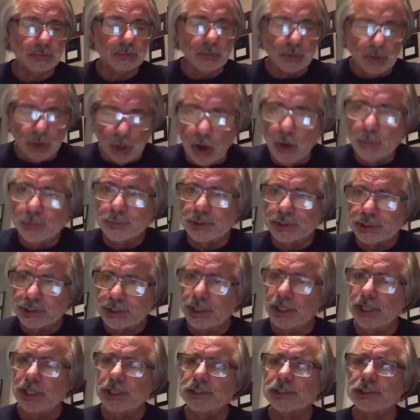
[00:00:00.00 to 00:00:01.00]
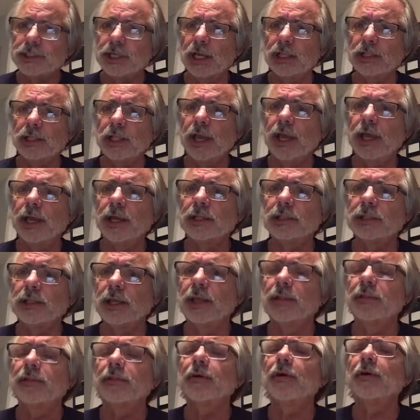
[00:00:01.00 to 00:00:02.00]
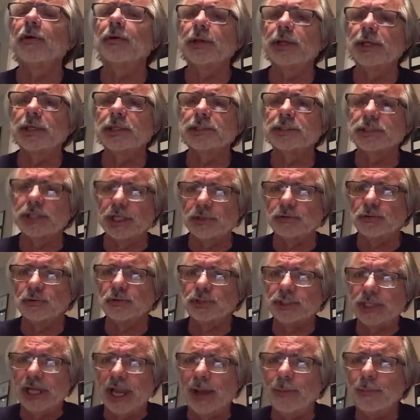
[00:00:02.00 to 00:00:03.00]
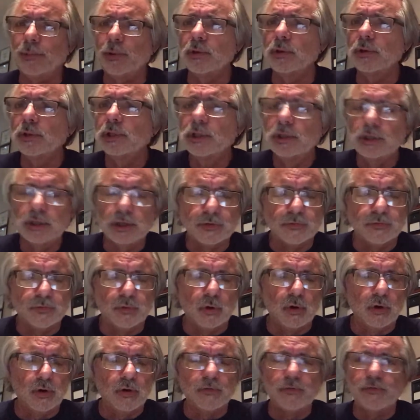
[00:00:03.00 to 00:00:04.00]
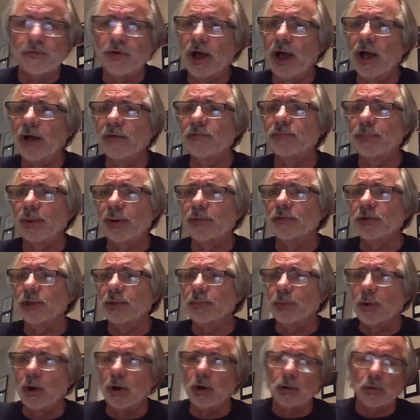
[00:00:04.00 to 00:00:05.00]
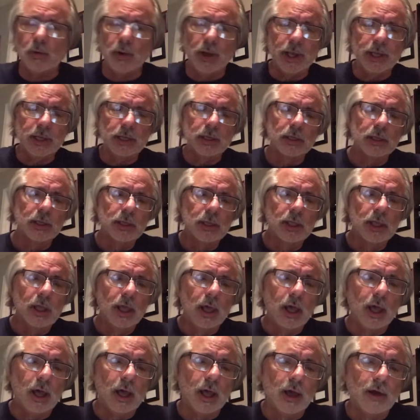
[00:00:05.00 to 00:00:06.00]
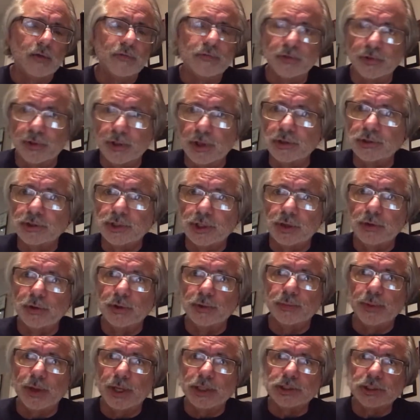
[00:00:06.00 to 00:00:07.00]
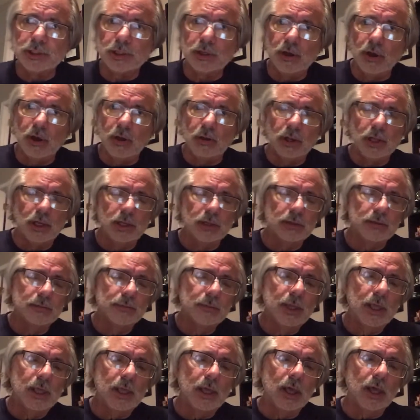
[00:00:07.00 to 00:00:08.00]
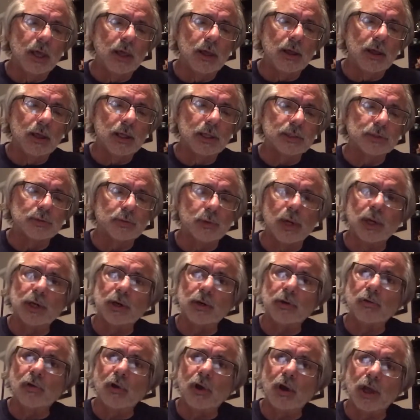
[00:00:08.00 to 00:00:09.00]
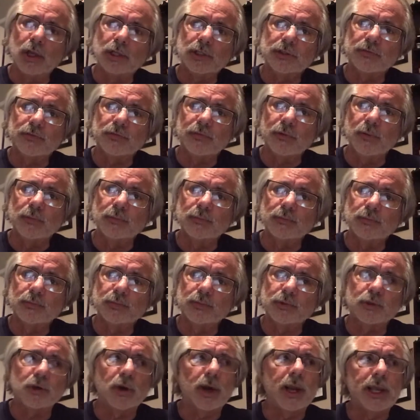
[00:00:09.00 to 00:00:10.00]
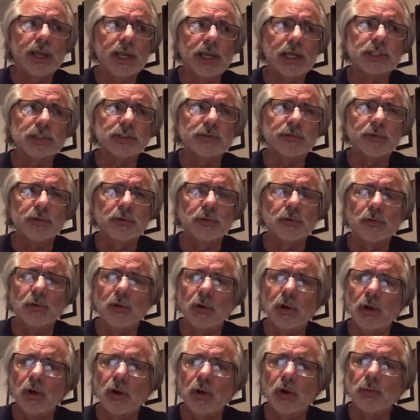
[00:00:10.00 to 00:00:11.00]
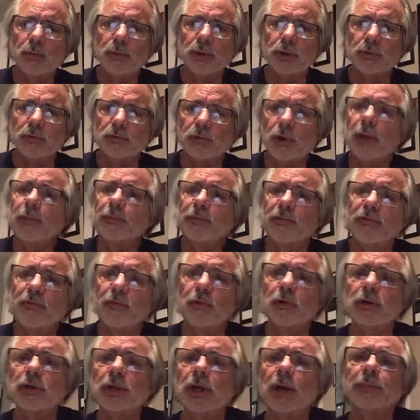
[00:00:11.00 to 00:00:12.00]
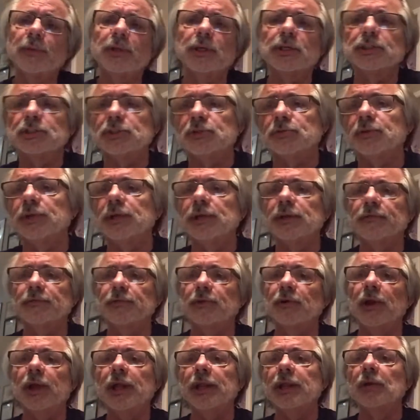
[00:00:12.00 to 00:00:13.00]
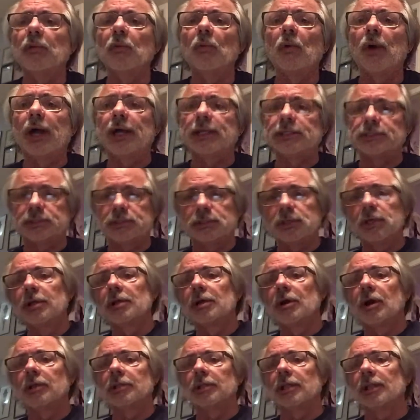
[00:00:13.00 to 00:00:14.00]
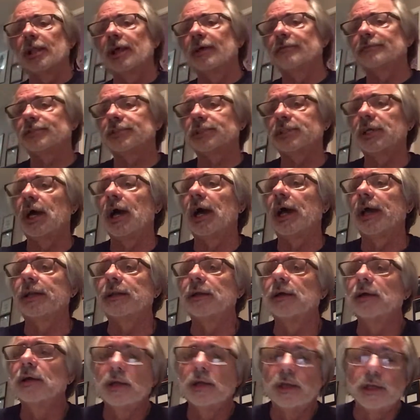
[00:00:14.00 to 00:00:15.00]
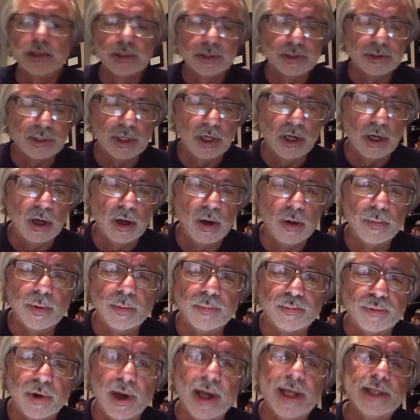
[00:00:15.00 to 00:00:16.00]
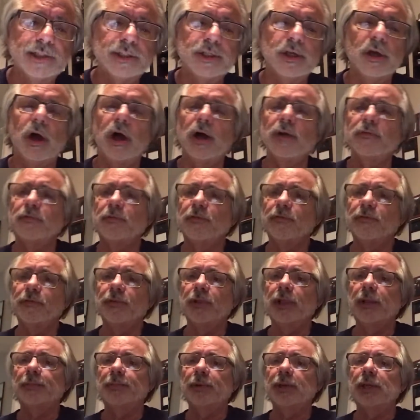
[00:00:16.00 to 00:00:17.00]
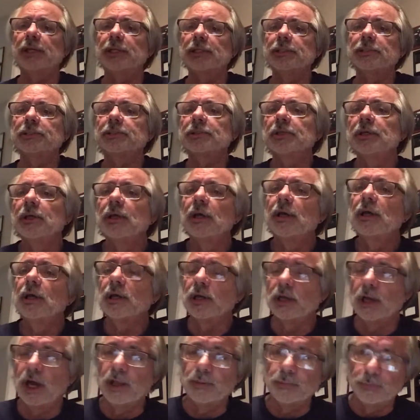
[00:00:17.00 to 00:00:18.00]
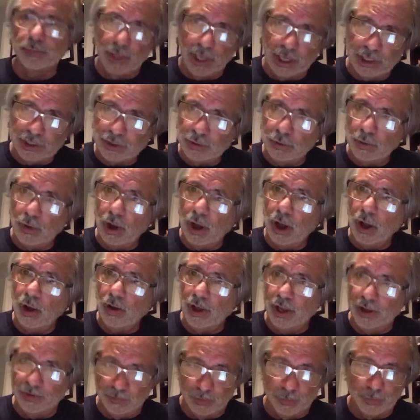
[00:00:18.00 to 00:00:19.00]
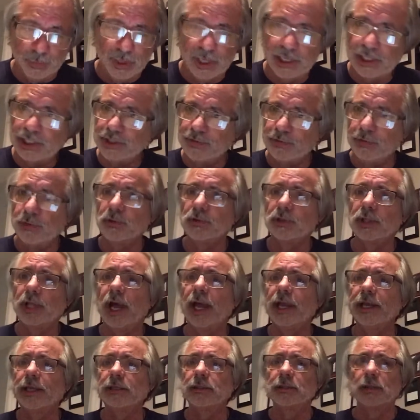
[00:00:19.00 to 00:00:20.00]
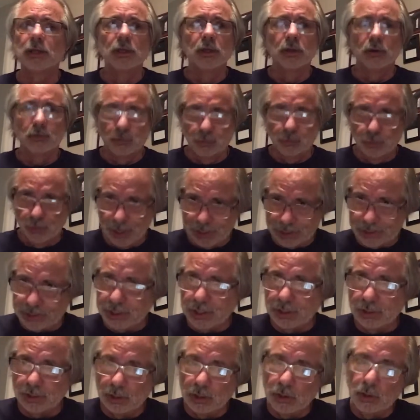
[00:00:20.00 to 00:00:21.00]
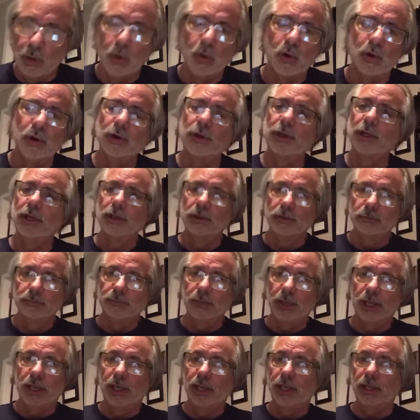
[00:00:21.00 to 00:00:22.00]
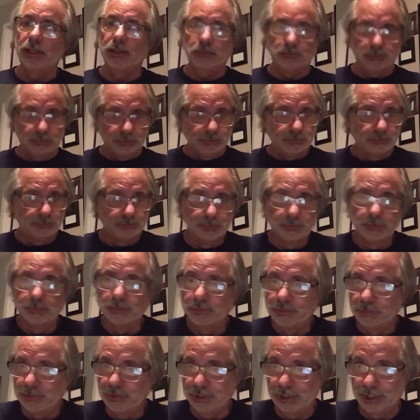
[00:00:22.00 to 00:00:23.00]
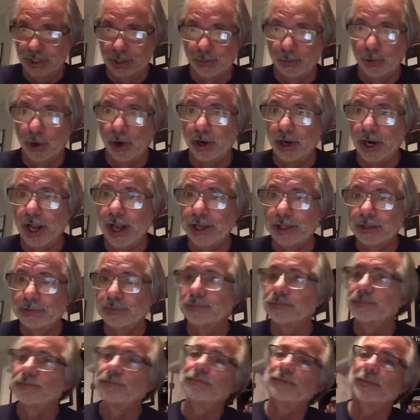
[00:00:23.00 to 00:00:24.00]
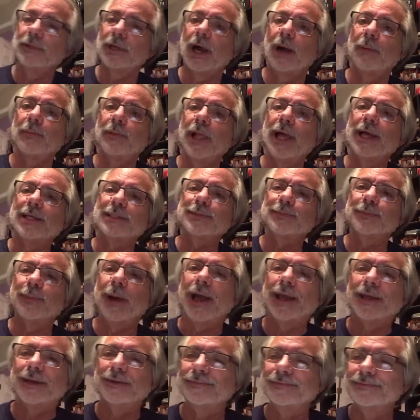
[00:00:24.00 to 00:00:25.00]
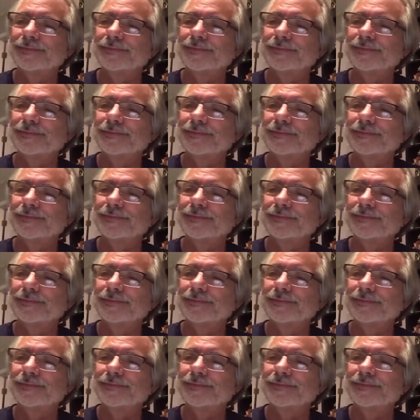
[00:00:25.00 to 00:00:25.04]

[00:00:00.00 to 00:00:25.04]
Hope to see you Sunday at 10:30 at Central Chapel at 405 Beverly Parkway. For those of you in Pensacola, it's right across from Trahan's Funeral Home and right before W Street if you're heading west on the left side. So, but praise God for Philippians. God bless you all. Have a peaceful night. Rest in the Lord and see you tomorrow night. God bless. Bye.